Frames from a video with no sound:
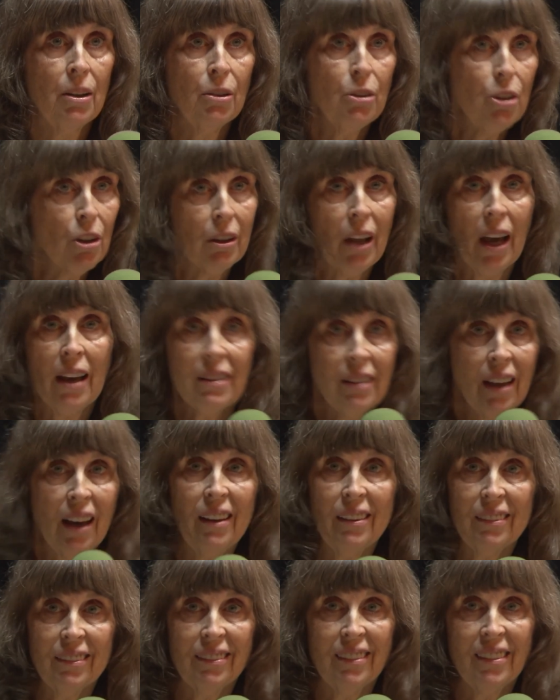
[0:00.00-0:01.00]
Don't you like
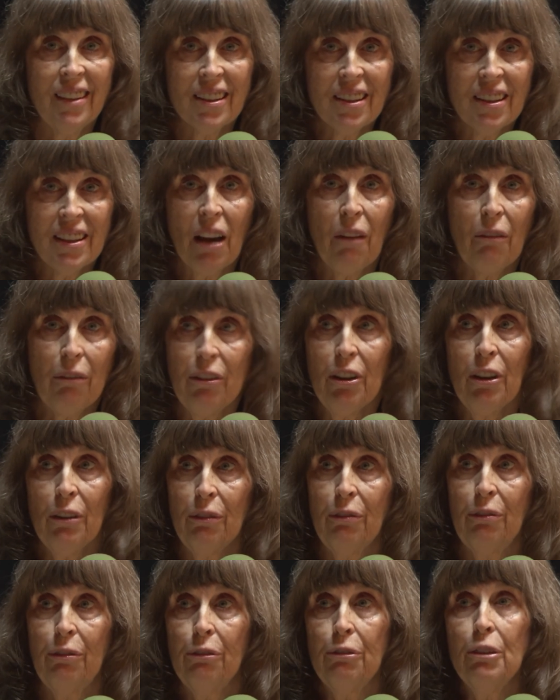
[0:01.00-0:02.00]
that? Doesn't that
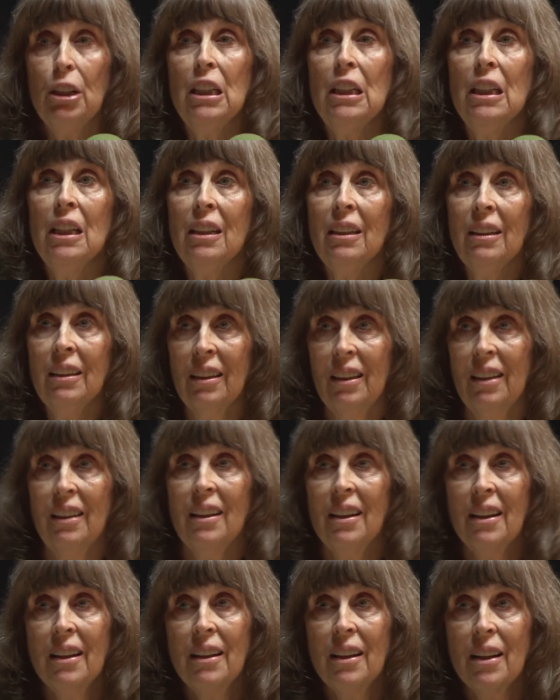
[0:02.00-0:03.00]
feel freeing?
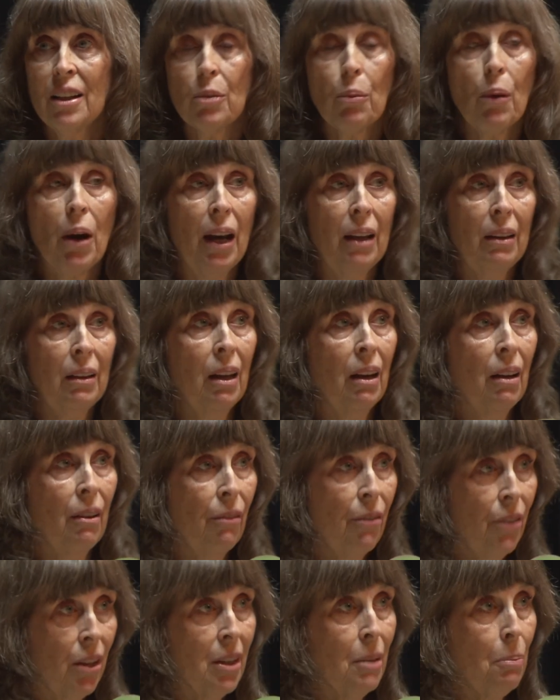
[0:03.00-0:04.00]
It's why I
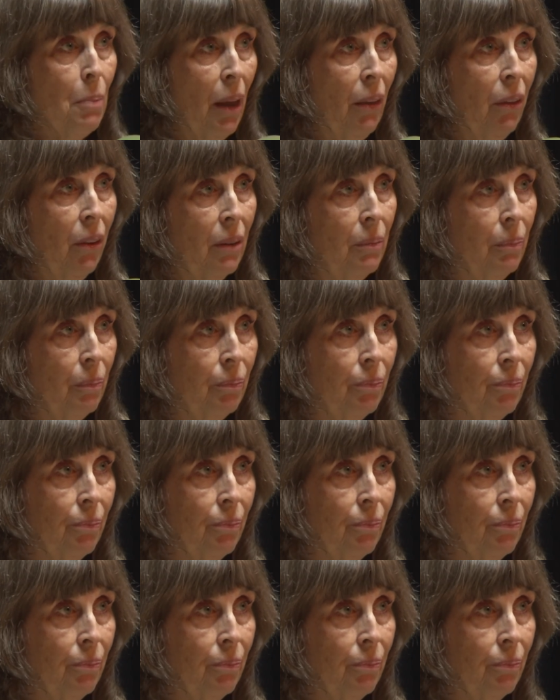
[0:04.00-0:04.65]
love this method.